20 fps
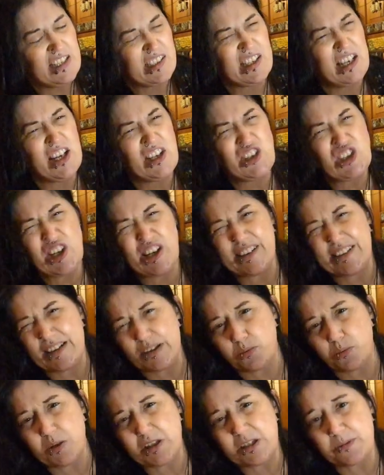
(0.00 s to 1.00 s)
It's like
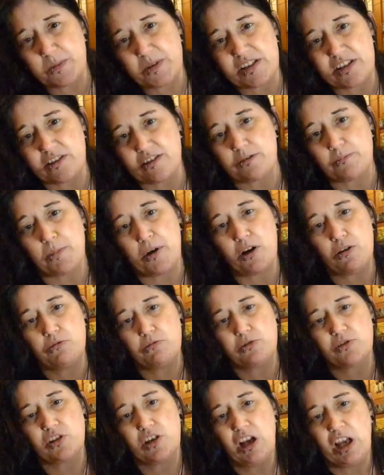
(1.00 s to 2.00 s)
Chinese whispers, I
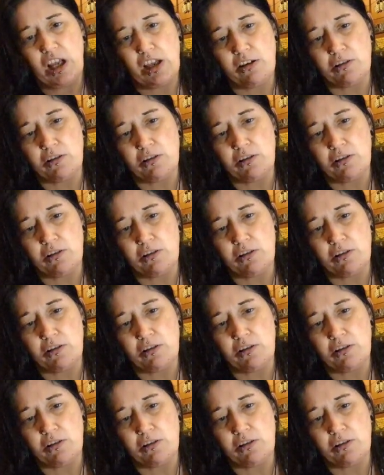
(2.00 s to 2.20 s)
suppose.